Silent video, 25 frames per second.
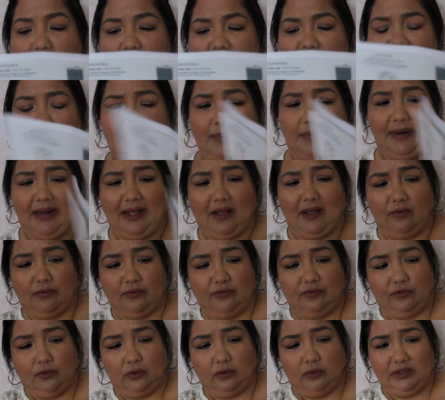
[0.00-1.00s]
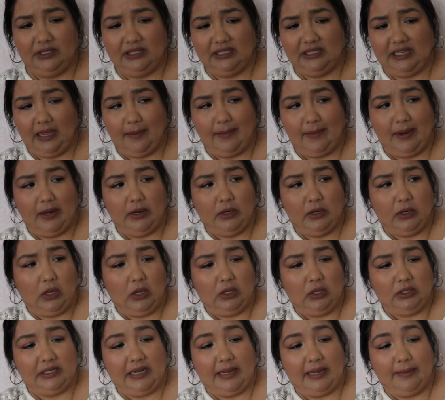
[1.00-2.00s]
know these have been out for, these came out a
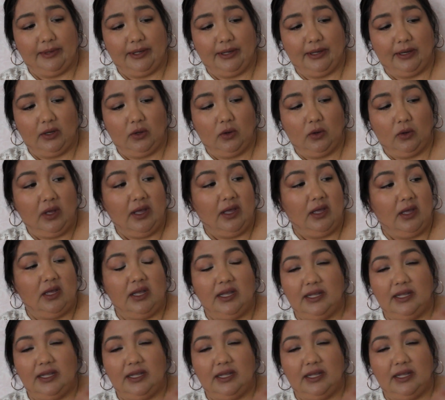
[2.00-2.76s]
long time ago.